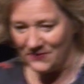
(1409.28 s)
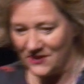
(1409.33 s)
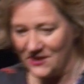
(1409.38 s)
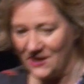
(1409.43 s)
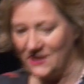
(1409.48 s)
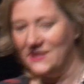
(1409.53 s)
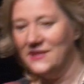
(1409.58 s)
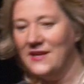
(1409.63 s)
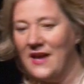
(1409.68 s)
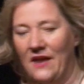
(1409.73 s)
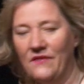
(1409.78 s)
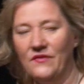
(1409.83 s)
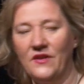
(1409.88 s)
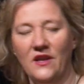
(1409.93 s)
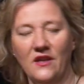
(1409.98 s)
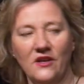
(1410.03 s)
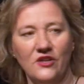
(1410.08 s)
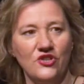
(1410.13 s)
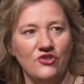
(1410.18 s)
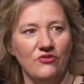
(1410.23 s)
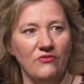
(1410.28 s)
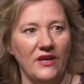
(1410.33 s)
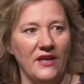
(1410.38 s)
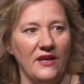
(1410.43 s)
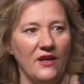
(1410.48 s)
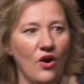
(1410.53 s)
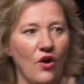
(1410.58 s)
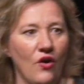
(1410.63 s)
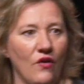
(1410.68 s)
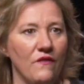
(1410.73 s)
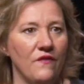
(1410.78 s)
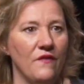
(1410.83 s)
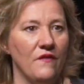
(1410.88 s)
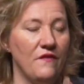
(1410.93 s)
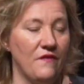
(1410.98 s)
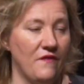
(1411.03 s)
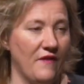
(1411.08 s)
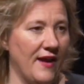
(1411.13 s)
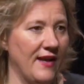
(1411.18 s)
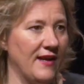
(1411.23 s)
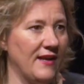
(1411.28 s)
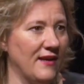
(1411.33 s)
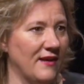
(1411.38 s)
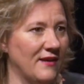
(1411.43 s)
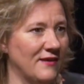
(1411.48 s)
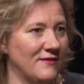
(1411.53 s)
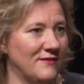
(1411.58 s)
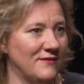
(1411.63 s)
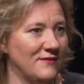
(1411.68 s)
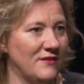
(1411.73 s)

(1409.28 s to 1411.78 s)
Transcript: doesn't have the luxury of failure.